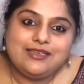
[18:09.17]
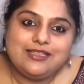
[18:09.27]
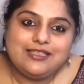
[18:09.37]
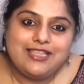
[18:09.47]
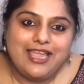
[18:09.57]

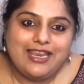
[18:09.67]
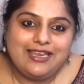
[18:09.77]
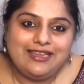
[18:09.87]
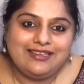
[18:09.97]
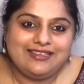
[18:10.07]
Till
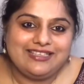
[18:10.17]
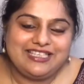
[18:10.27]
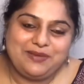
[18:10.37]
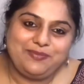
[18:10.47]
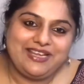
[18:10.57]
then,
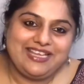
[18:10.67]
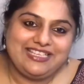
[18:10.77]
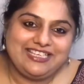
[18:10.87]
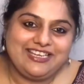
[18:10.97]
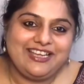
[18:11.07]
stay
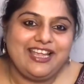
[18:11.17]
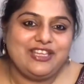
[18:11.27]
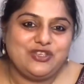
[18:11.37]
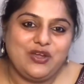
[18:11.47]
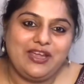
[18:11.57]
blessed,
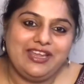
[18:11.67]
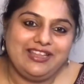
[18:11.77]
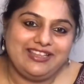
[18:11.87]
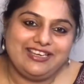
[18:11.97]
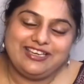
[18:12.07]
enjoy
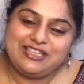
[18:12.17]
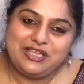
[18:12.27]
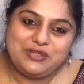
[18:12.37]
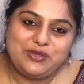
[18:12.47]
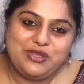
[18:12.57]
the little
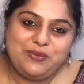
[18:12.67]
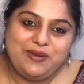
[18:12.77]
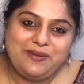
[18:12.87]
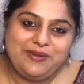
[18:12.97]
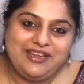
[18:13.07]
things with your
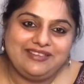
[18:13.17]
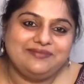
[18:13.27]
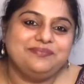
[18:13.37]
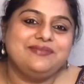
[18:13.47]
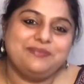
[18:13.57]
baby.
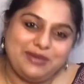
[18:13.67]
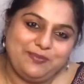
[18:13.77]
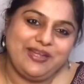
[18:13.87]
Bye